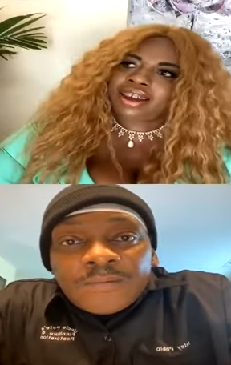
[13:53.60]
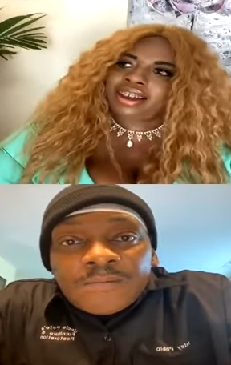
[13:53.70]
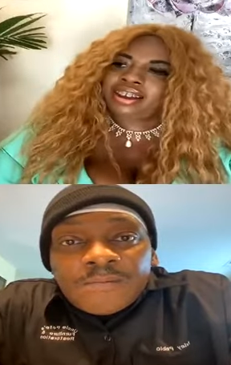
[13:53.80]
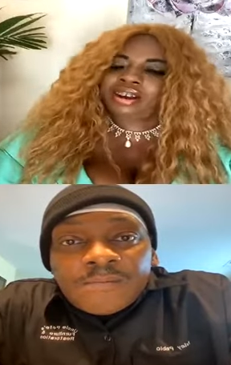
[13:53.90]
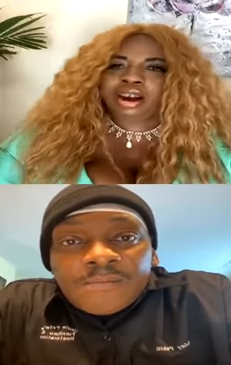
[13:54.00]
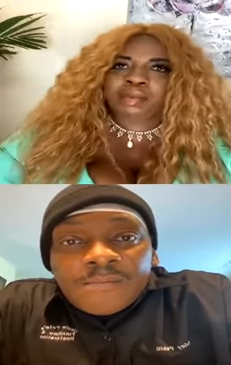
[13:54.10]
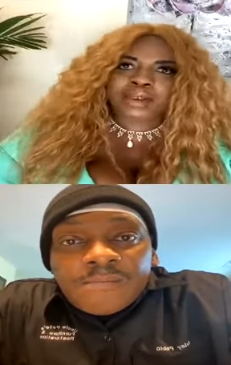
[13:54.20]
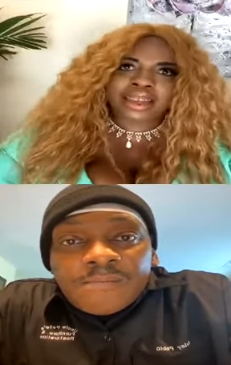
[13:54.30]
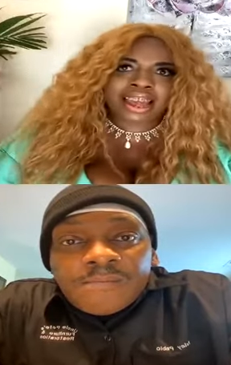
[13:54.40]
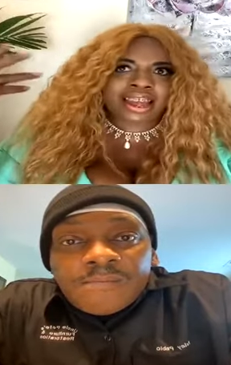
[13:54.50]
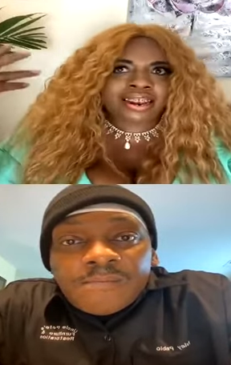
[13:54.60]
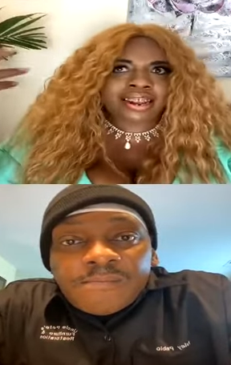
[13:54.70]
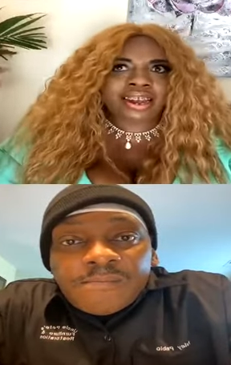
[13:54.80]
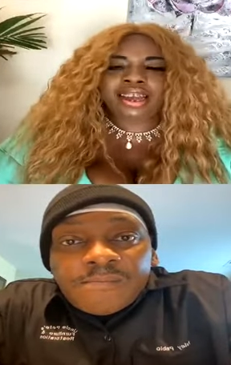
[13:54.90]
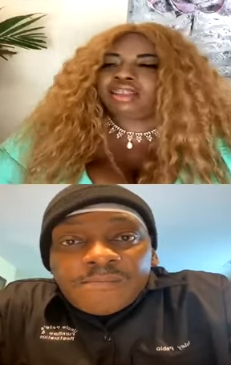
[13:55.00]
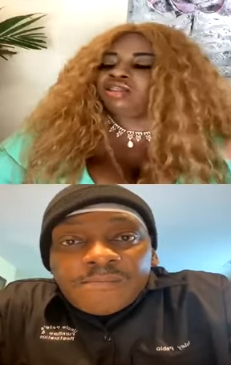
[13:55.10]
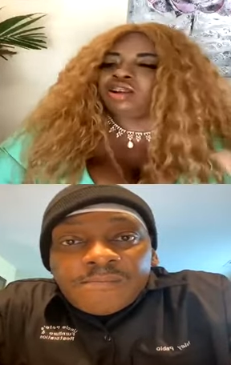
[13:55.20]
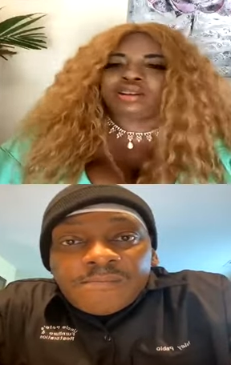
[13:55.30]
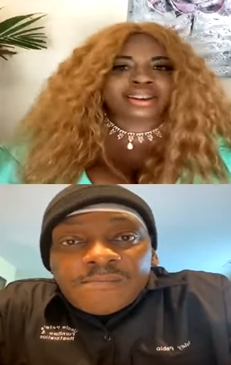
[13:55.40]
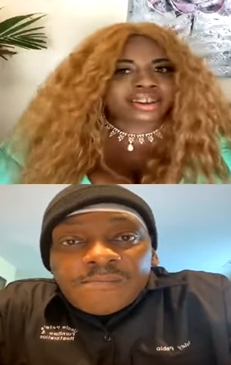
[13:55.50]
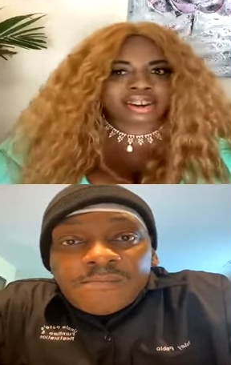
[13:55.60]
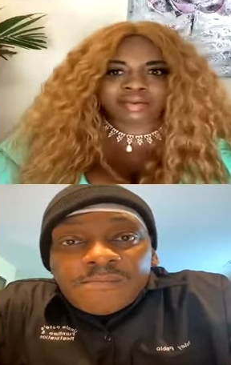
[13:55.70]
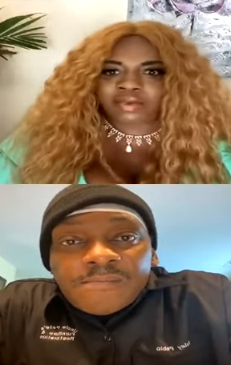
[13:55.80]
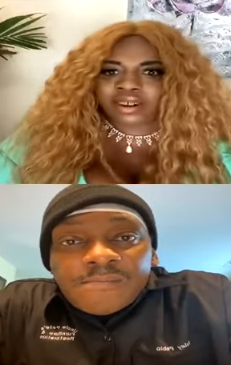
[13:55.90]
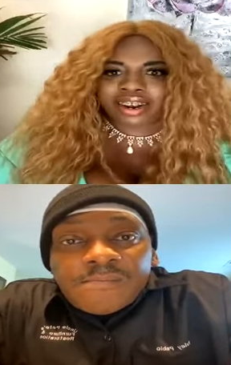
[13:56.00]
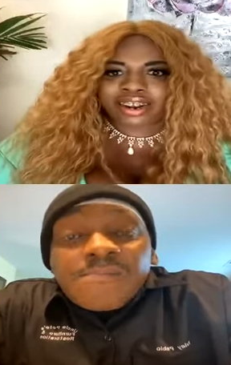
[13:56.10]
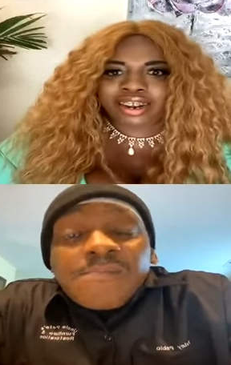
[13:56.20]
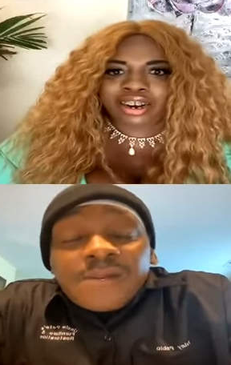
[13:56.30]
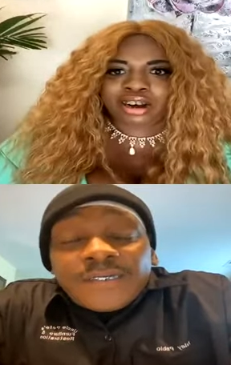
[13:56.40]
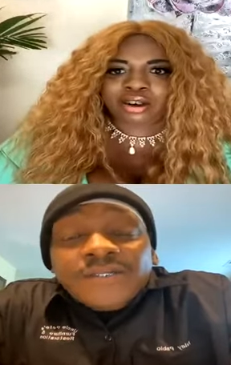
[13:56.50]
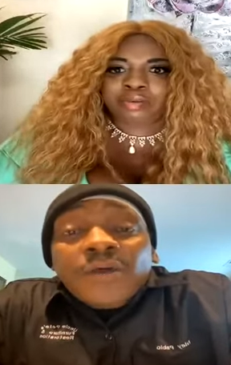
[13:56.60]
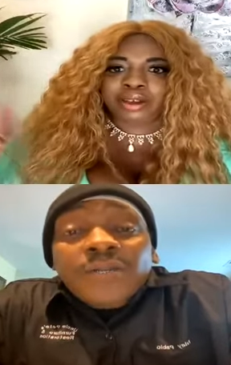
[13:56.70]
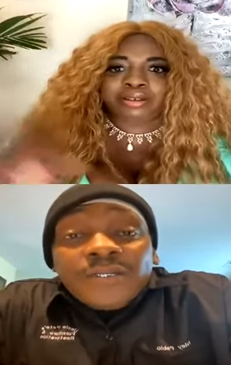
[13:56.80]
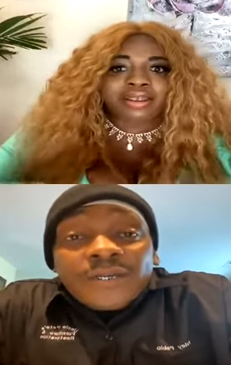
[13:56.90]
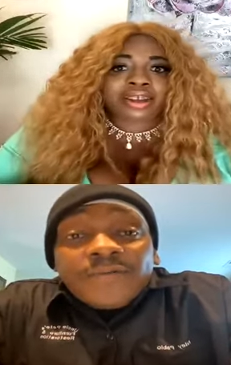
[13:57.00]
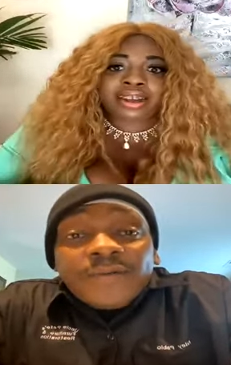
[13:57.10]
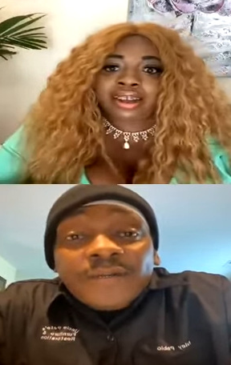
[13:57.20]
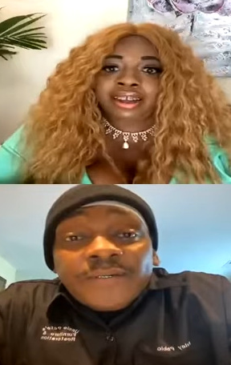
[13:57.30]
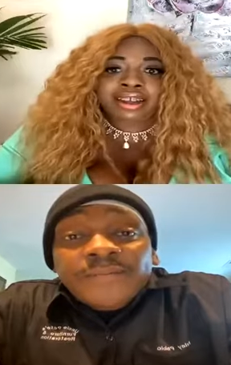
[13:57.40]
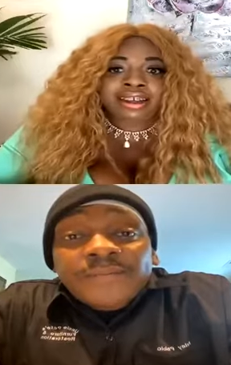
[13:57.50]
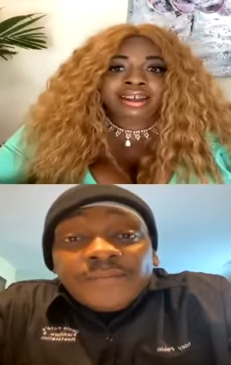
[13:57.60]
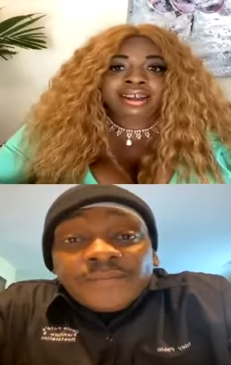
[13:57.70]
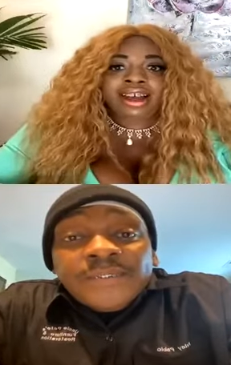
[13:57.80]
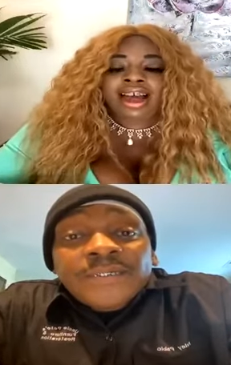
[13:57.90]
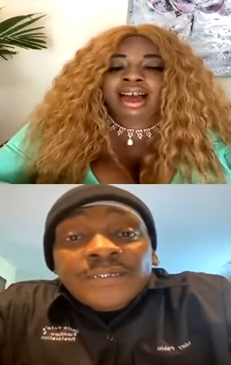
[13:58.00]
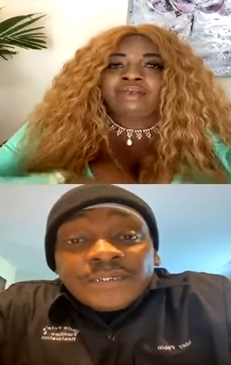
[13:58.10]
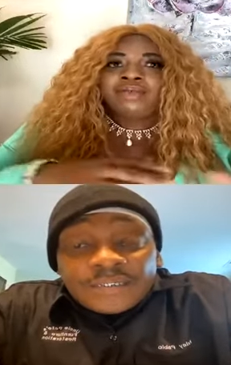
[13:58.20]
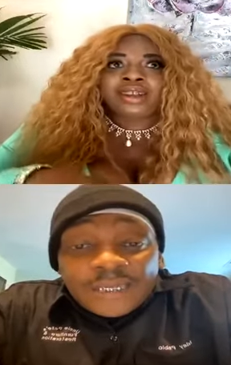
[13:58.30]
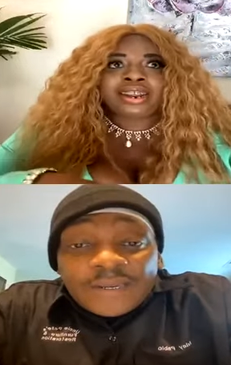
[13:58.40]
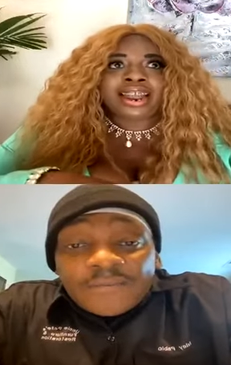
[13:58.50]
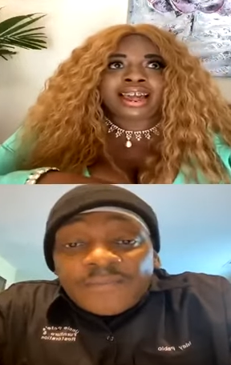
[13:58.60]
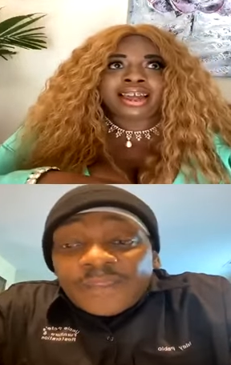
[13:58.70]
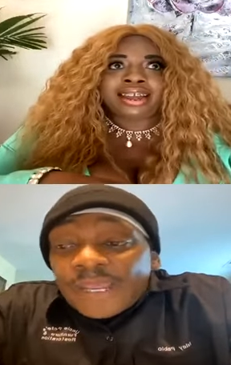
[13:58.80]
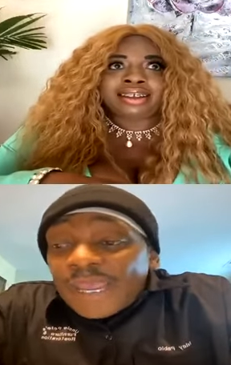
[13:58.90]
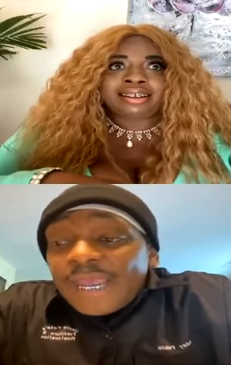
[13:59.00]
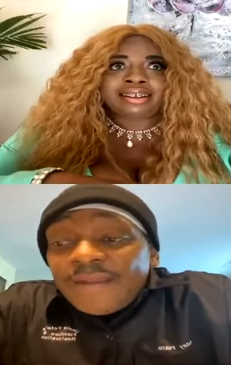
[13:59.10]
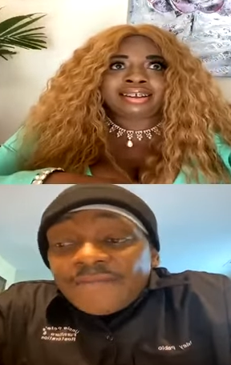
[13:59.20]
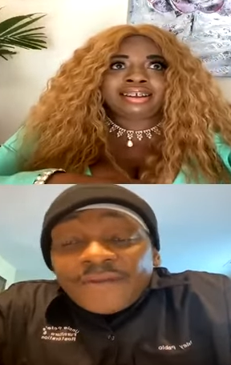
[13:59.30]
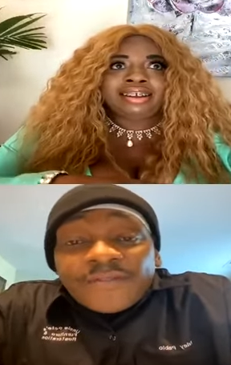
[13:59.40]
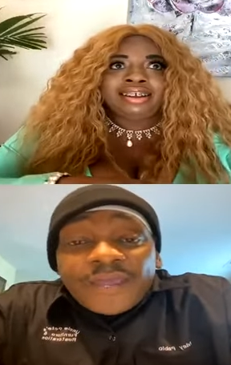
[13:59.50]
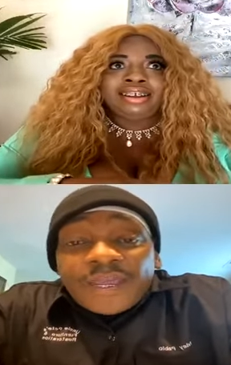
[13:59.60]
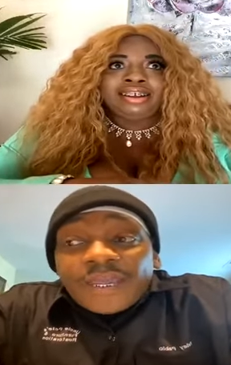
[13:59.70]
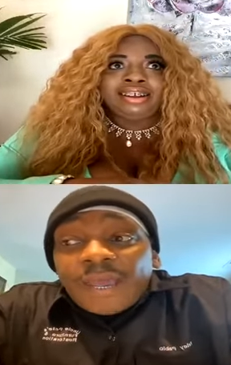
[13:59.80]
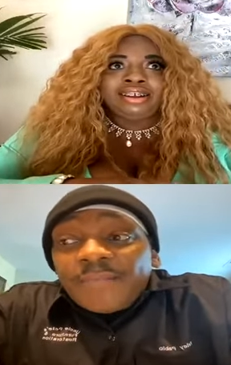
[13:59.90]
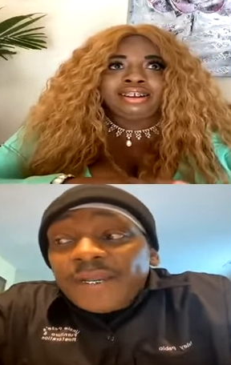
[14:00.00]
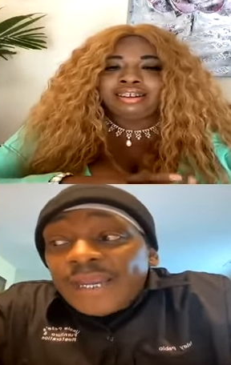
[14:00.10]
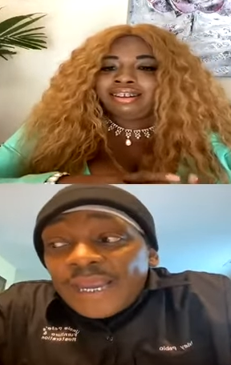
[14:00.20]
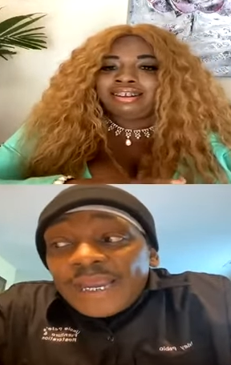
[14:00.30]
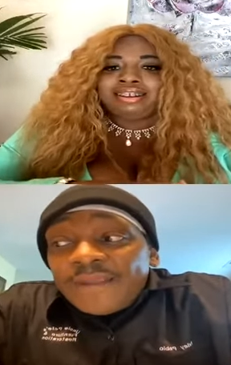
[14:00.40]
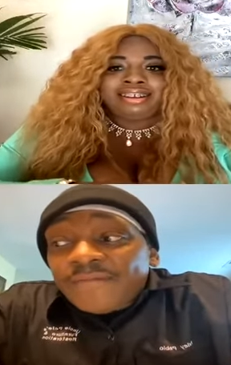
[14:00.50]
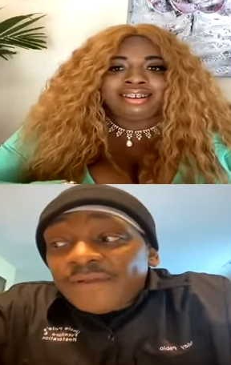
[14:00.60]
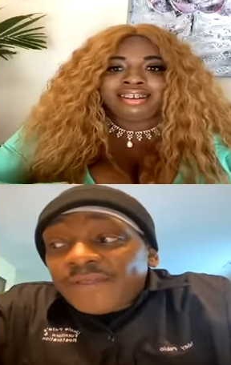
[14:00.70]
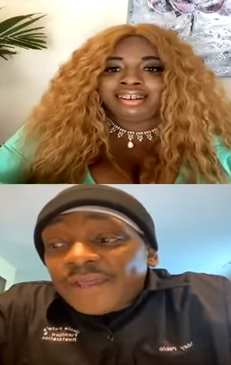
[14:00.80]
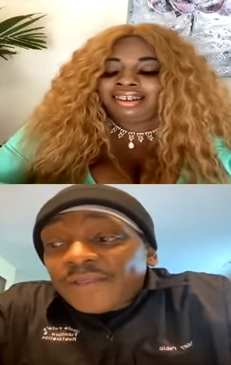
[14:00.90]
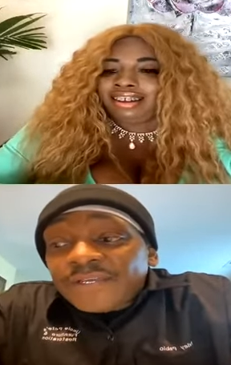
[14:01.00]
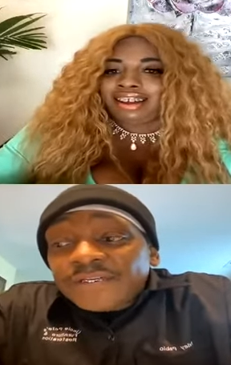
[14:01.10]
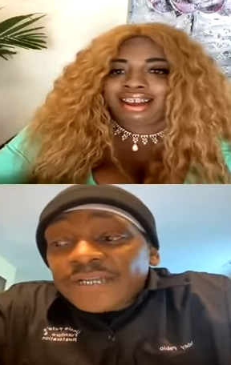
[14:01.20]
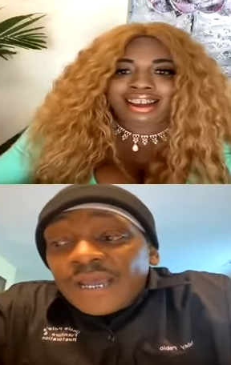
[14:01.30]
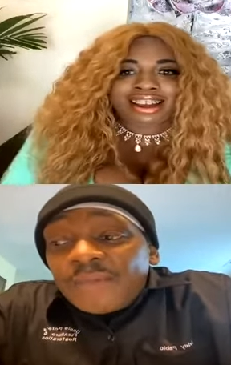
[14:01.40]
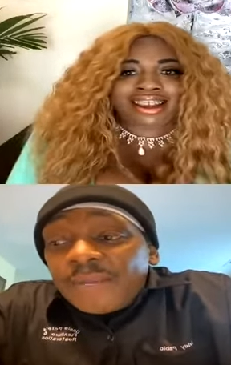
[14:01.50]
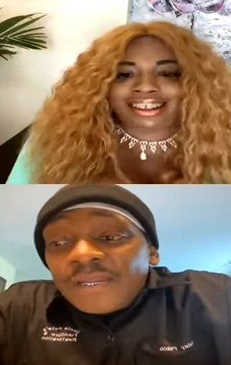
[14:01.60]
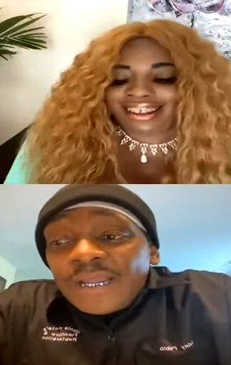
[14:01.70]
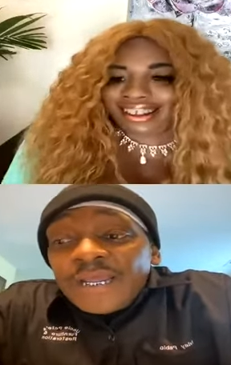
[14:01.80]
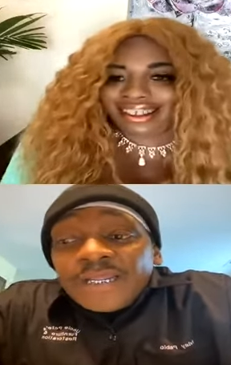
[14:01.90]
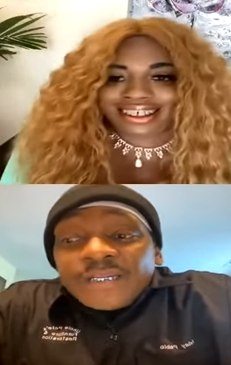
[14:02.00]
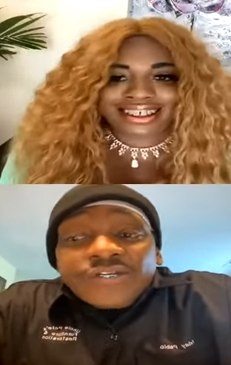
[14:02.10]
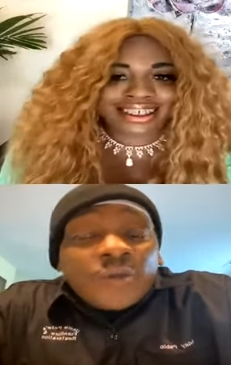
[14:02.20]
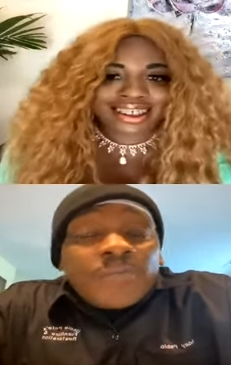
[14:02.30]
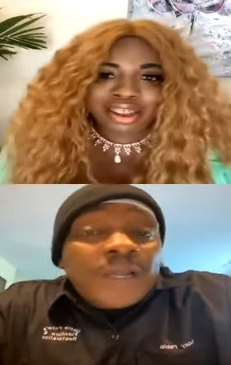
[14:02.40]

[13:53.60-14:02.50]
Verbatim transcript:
Speaker 1: you know, I'm in Cali. It's totally different. You know, the okay. music. I feel yeah. like.
Speaker 2: Thing. I mean, everything. There's, I mean, there's no place